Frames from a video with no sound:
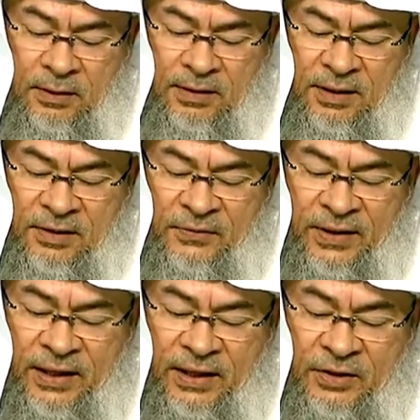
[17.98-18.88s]
This is
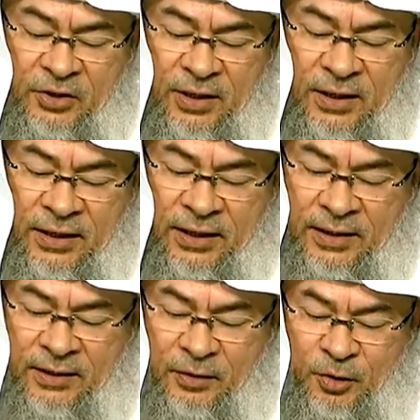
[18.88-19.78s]
very
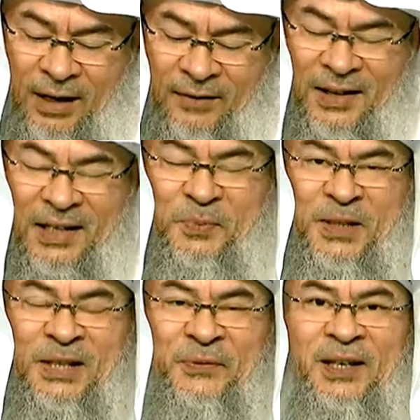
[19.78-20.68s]
generic. Do you have any
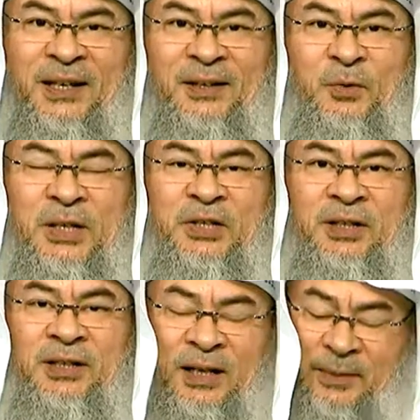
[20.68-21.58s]
specific
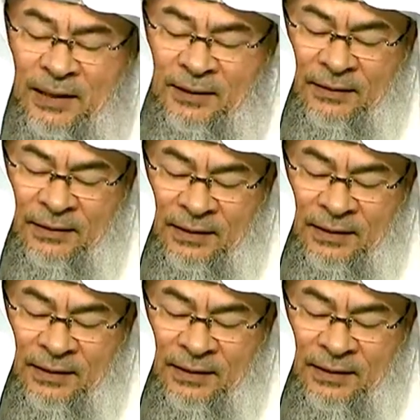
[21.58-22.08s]
question, Nariman?